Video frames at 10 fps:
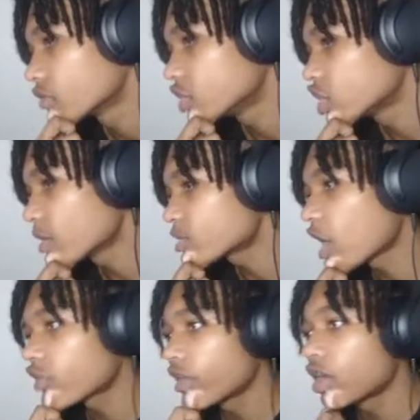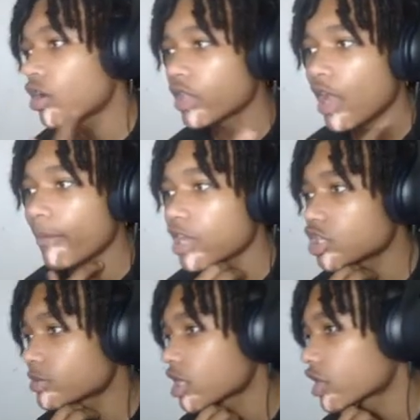Jump shot creator. Okay, I'm at
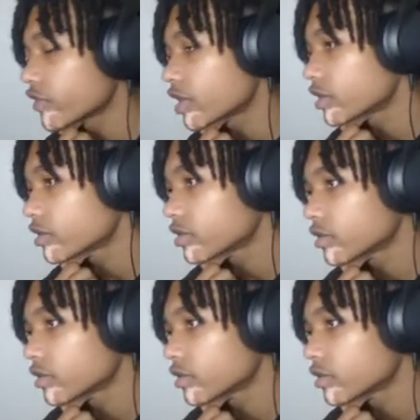jump shot creator.